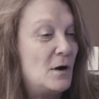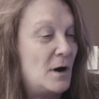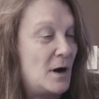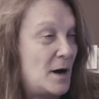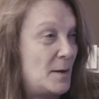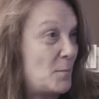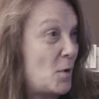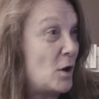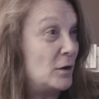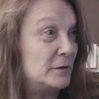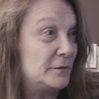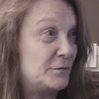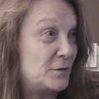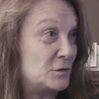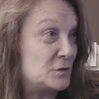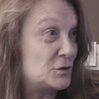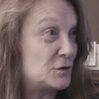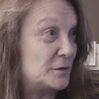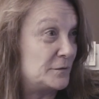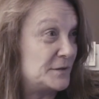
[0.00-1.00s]
all of the
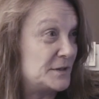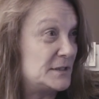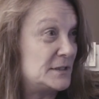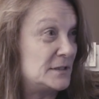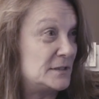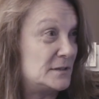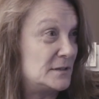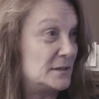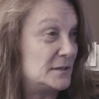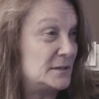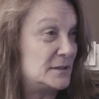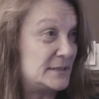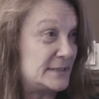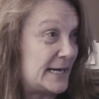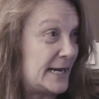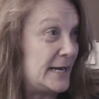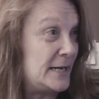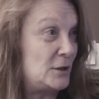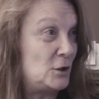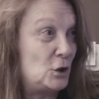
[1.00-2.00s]
services
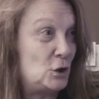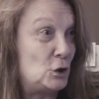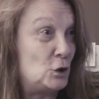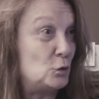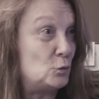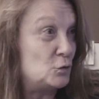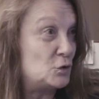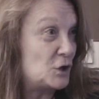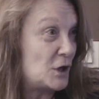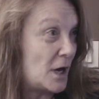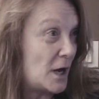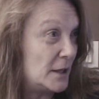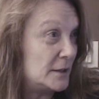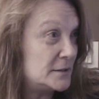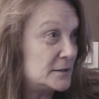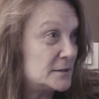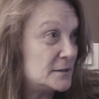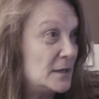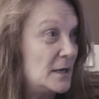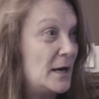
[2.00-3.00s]
sustain huge
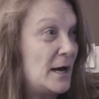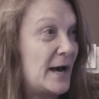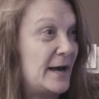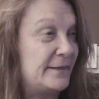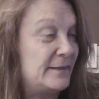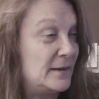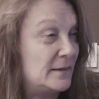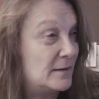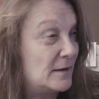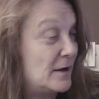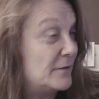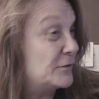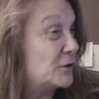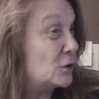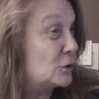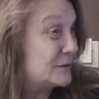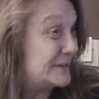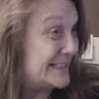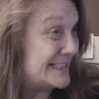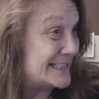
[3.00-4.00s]
cuts. I think the
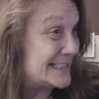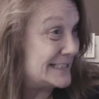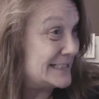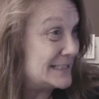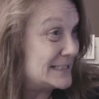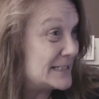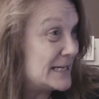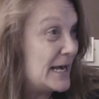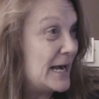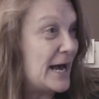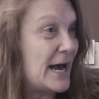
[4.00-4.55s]
governor listens.